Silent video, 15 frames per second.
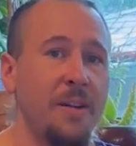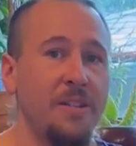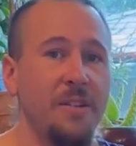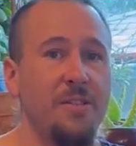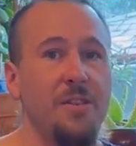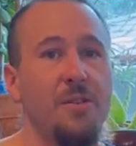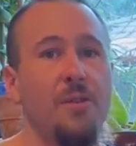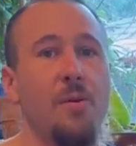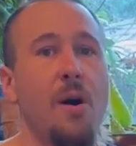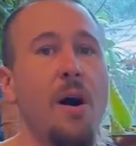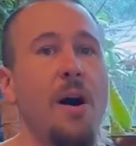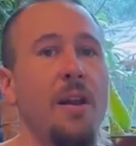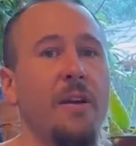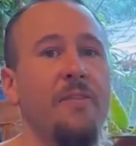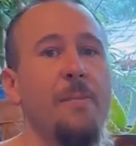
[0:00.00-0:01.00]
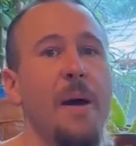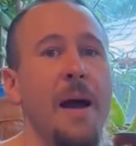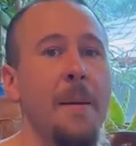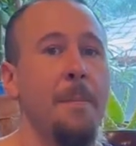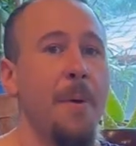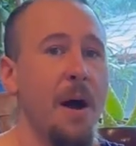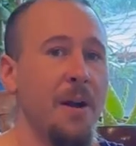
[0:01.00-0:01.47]
to do all of my
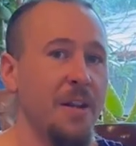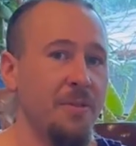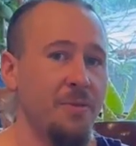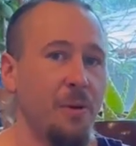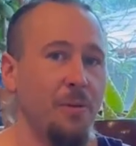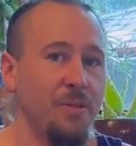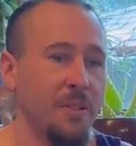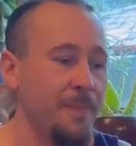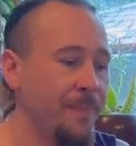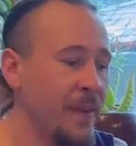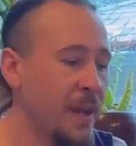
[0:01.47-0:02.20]
body rolls.